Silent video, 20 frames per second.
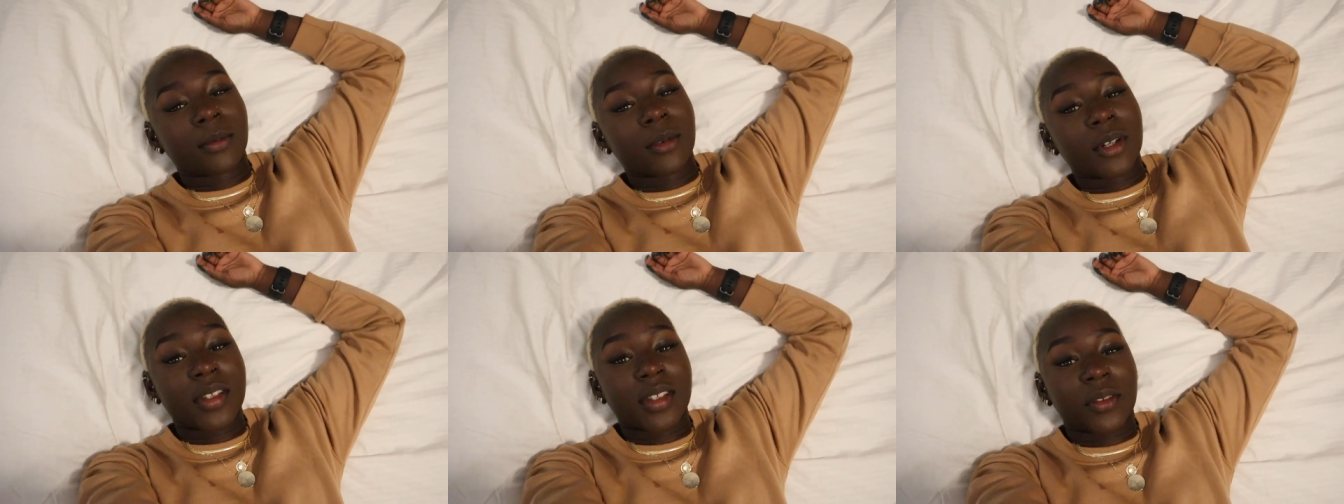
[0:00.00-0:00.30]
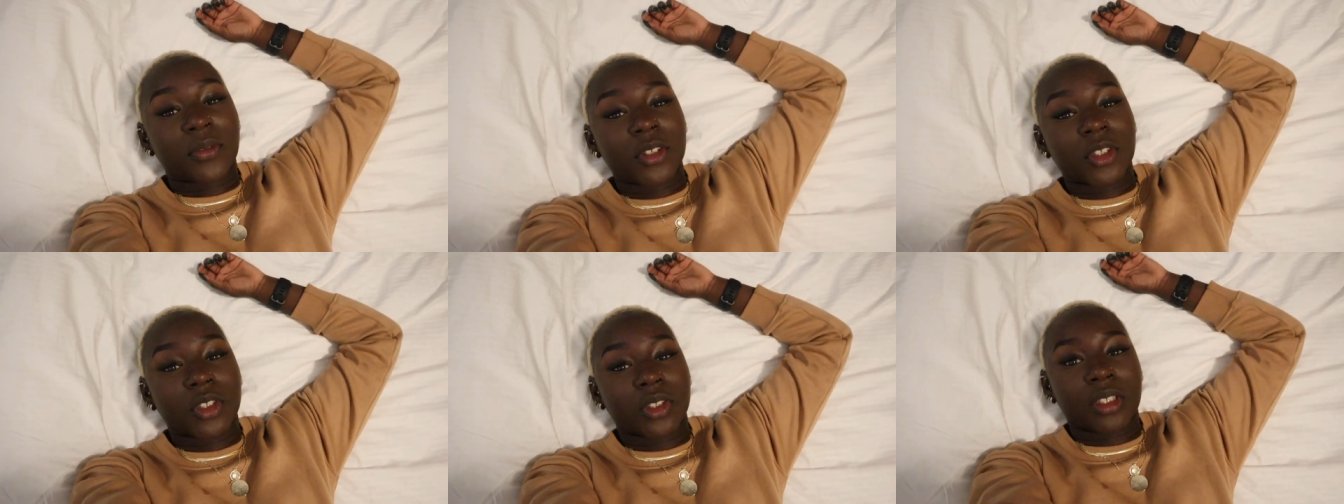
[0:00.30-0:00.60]
what
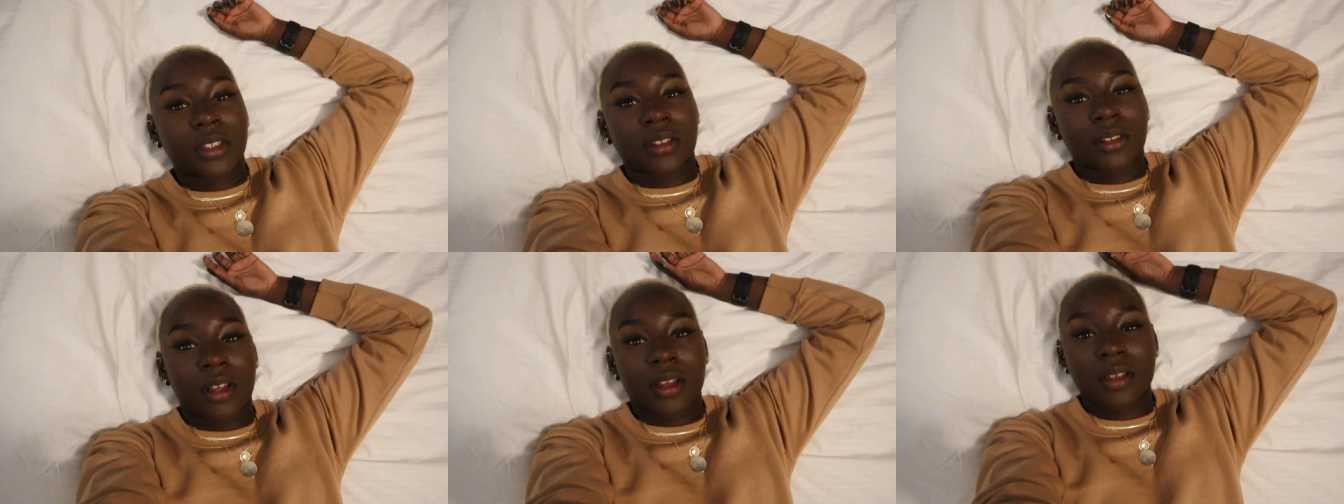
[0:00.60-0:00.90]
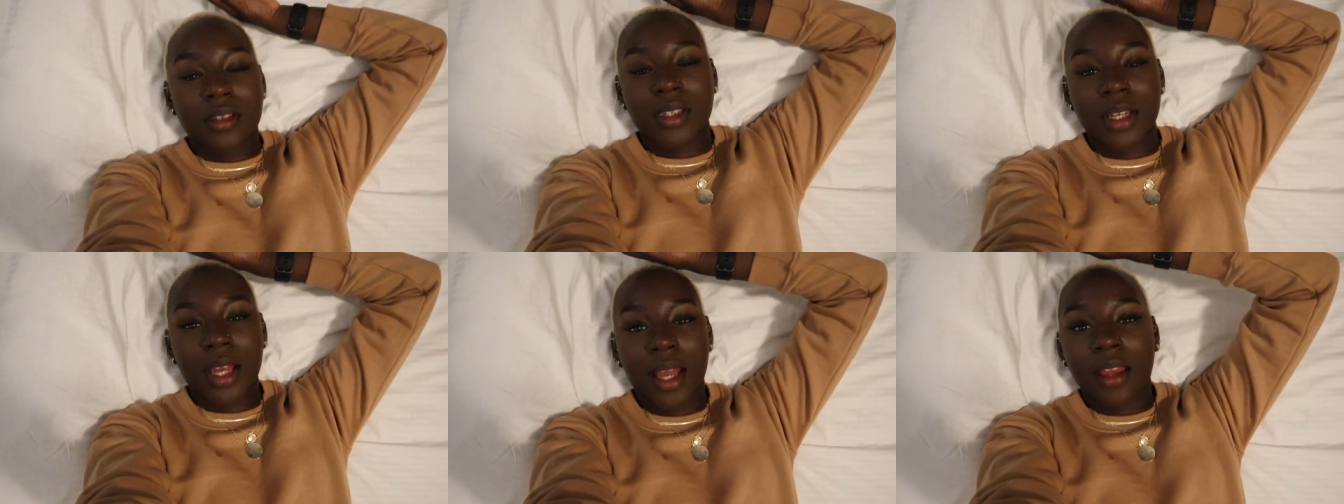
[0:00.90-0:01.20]
is officially the
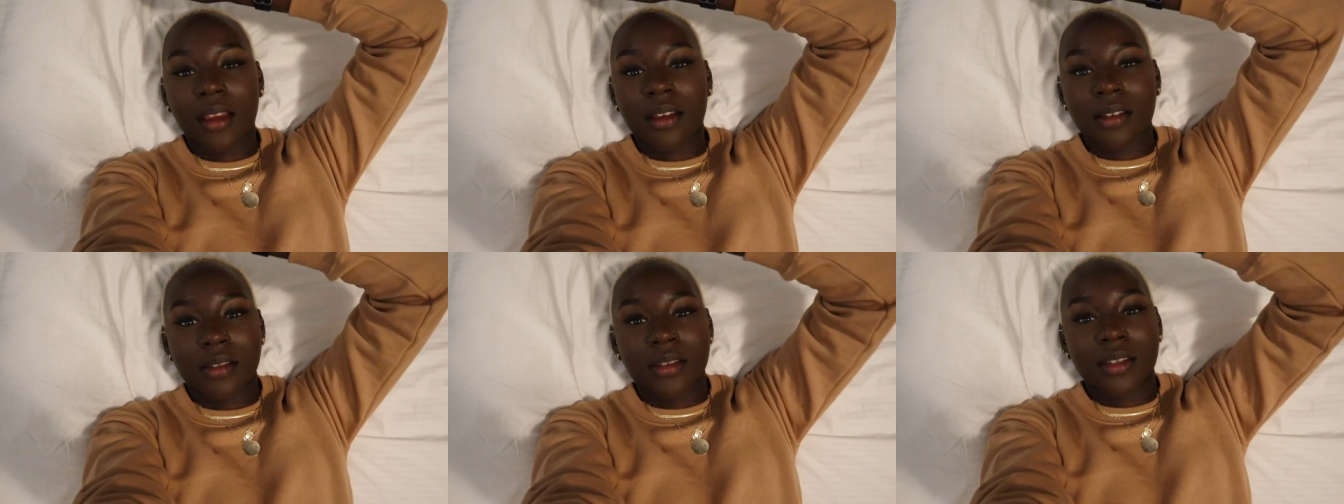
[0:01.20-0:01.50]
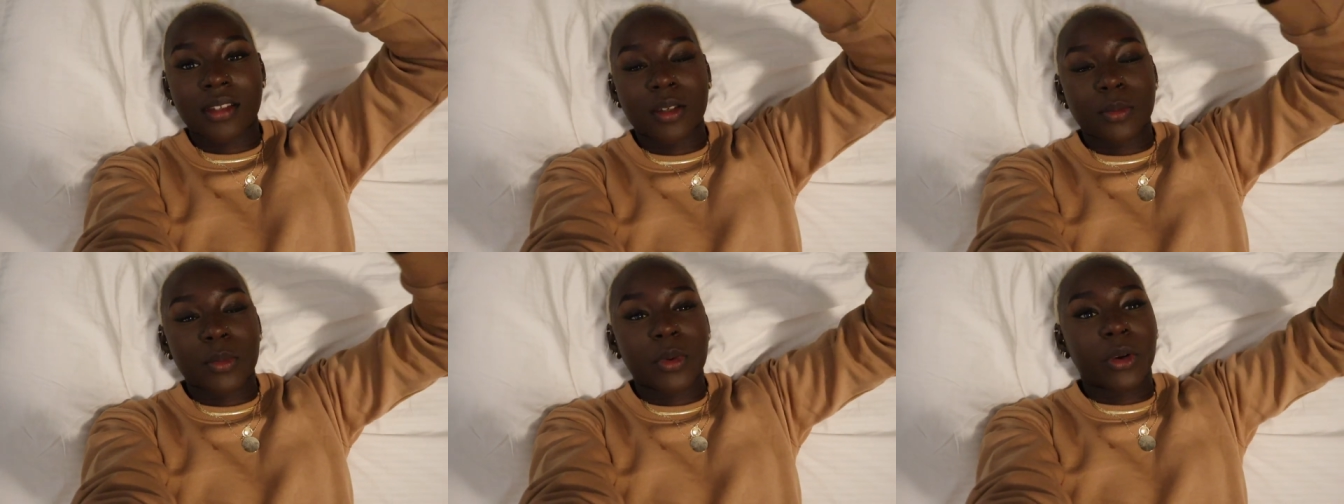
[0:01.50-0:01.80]
last day
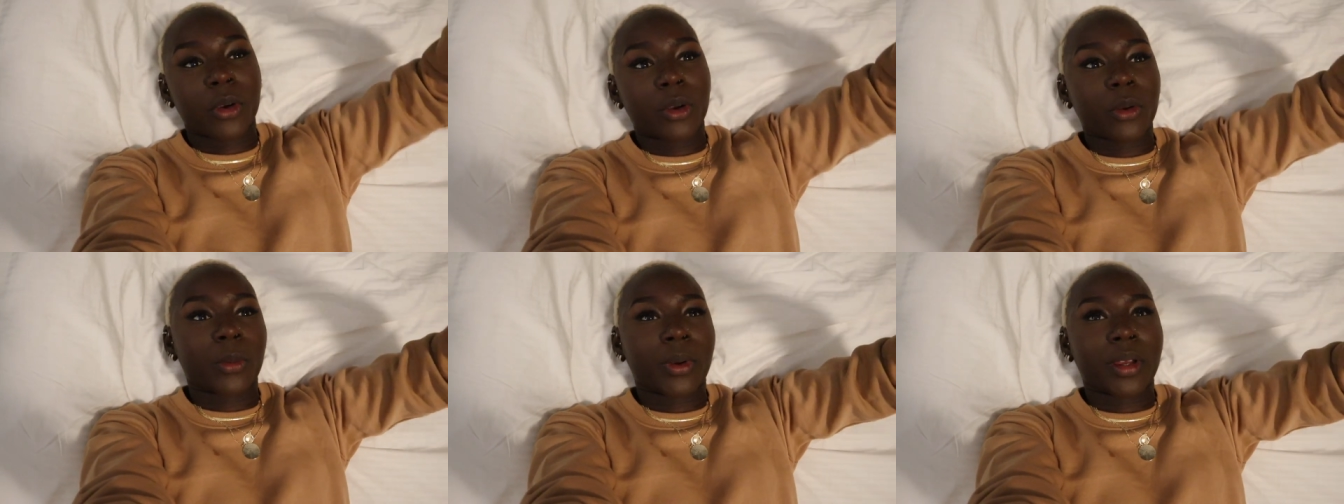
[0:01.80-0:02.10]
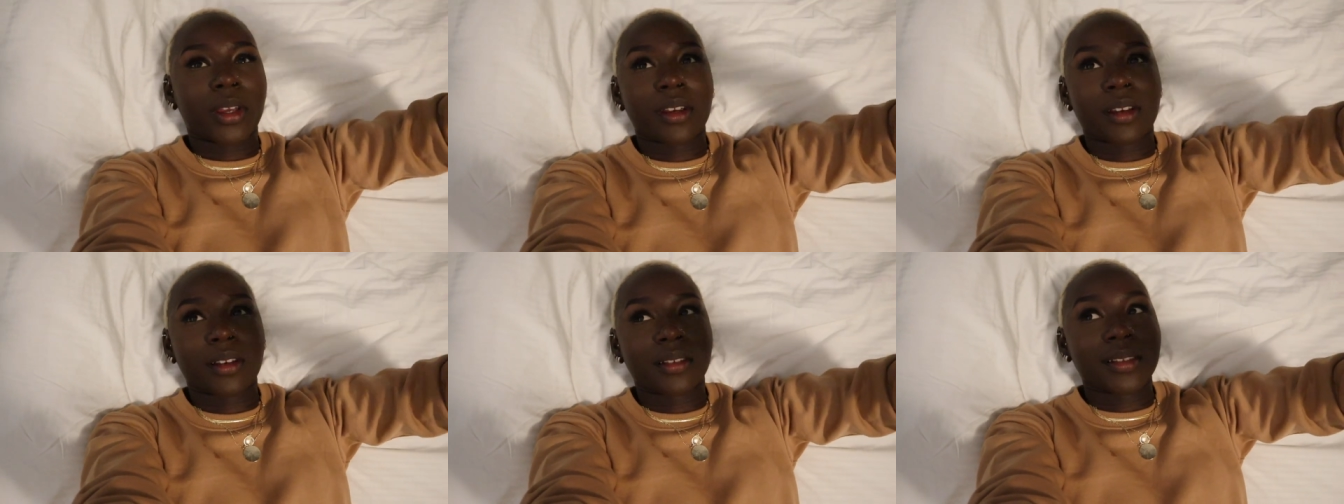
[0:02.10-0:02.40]
because tomorrow
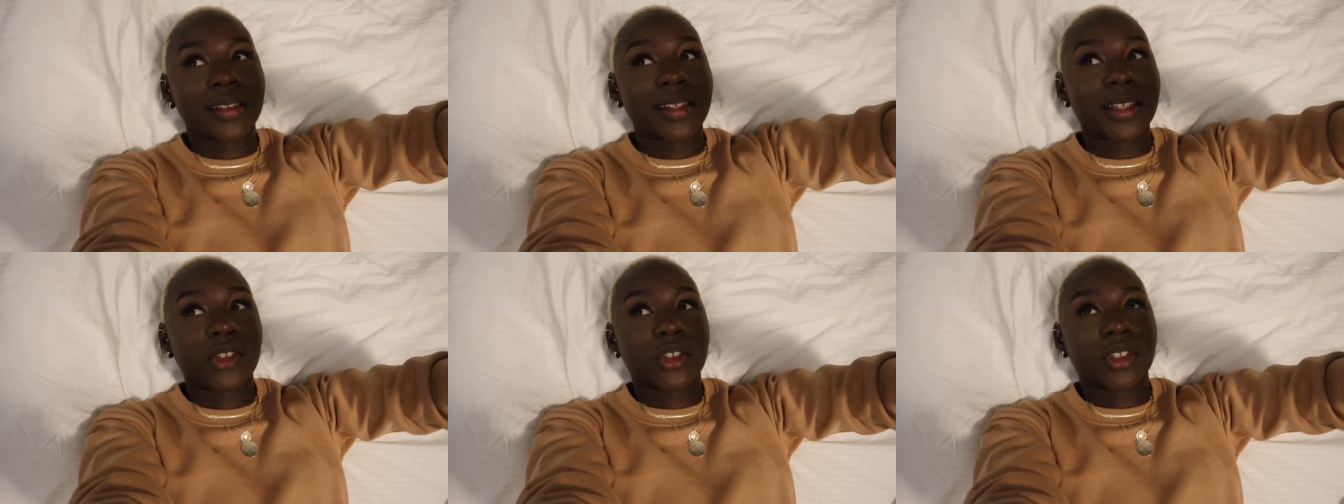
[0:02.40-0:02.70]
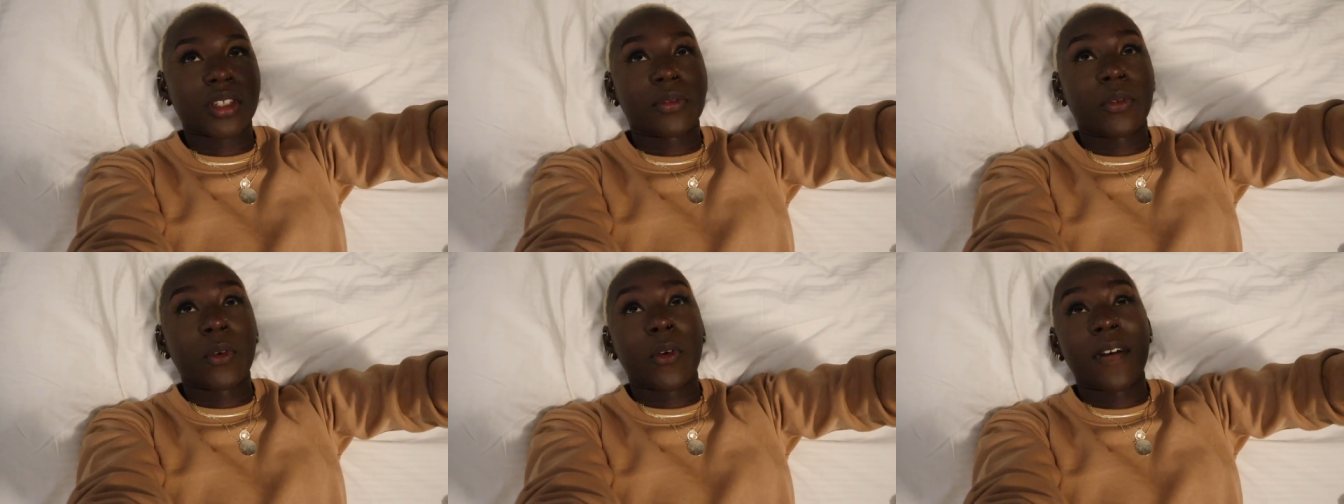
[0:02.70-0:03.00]
we're here
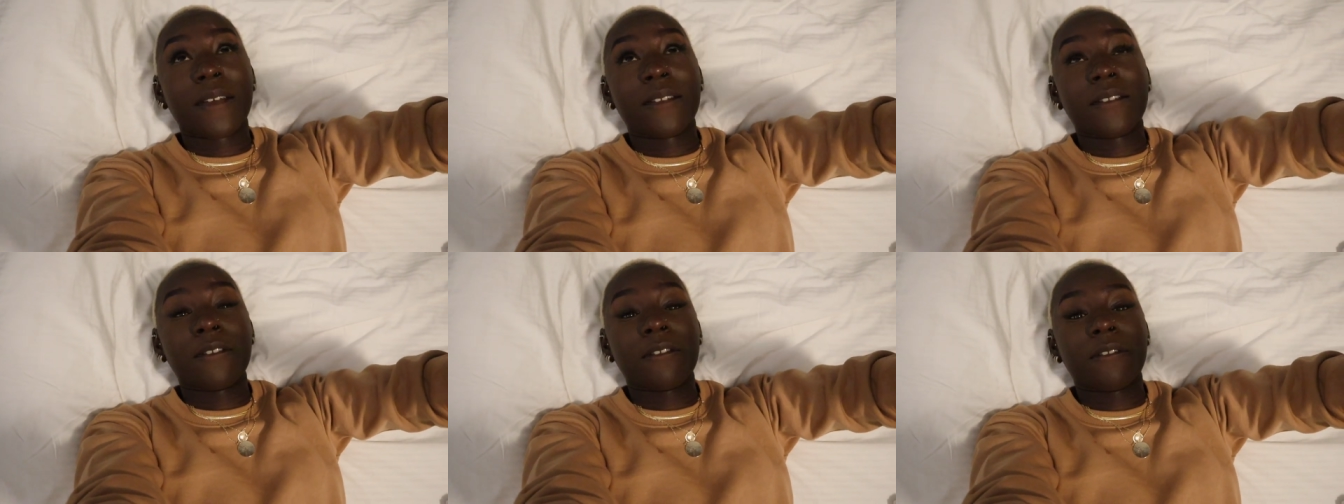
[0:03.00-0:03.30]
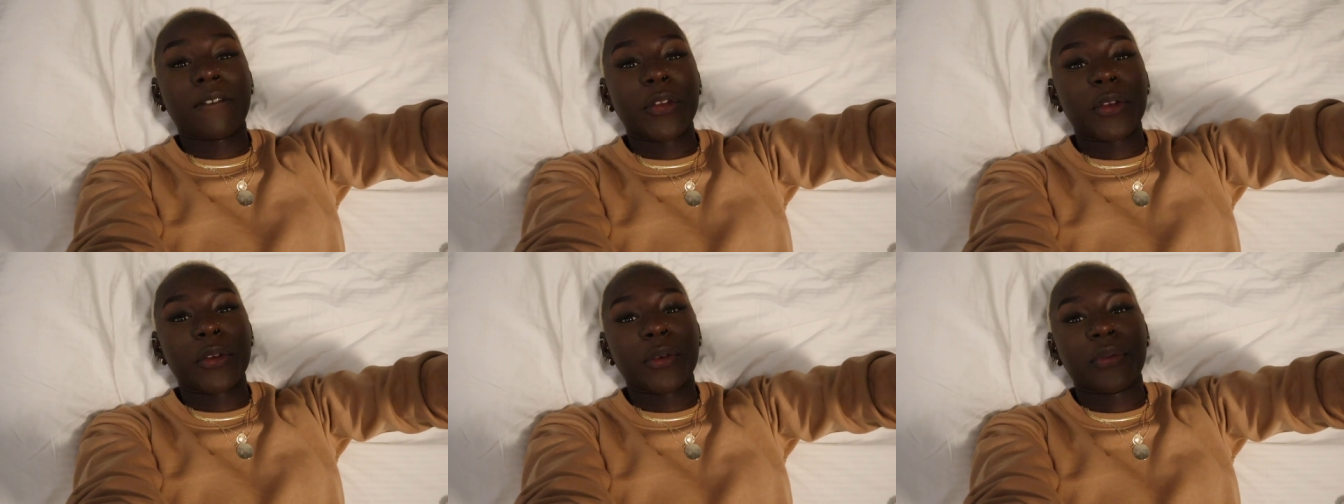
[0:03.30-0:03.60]
literally for a
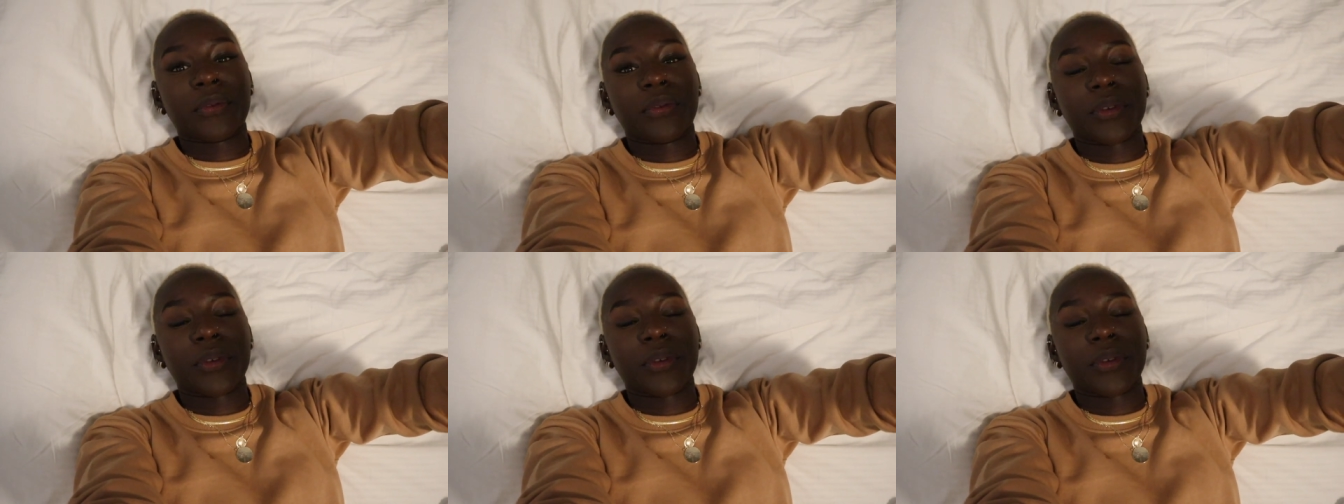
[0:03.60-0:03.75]
few,